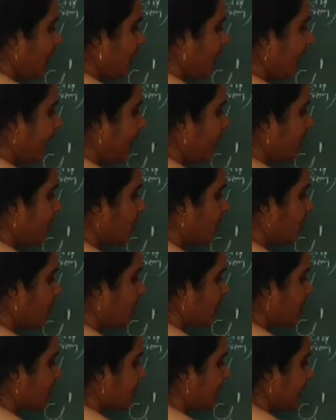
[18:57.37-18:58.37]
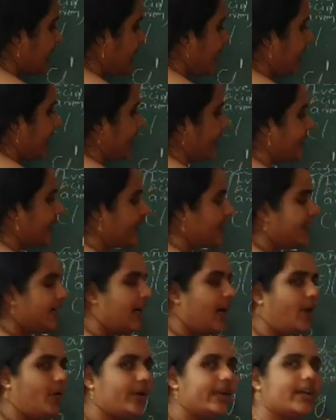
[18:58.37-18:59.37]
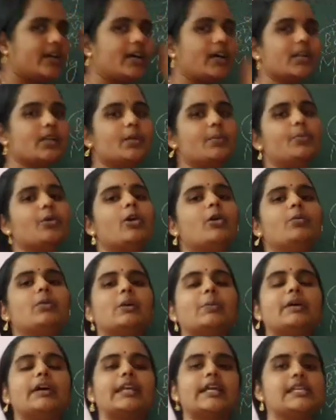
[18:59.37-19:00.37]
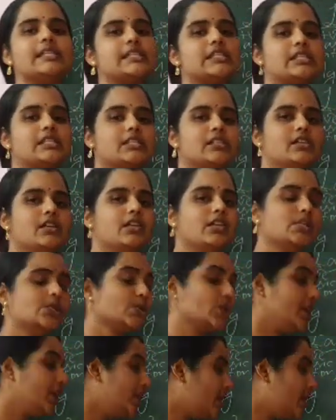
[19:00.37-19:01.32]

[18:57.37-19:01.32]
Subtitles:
hydroxide. Now here the problem arises. So